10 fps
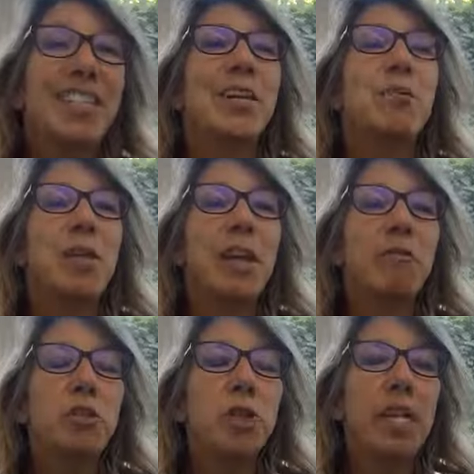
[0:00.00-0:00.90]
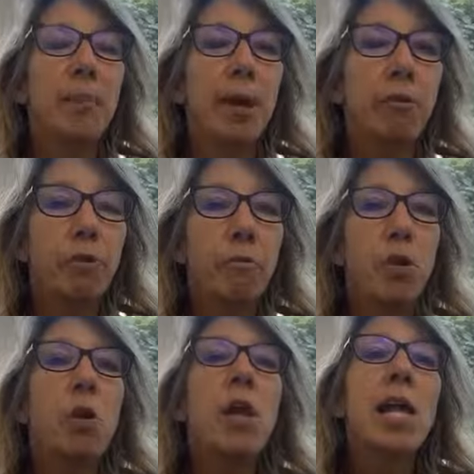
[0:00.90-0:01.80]
So I would love to hear back from
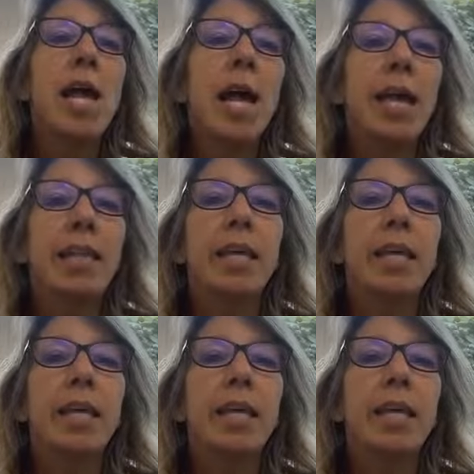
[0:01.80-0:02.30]
you. And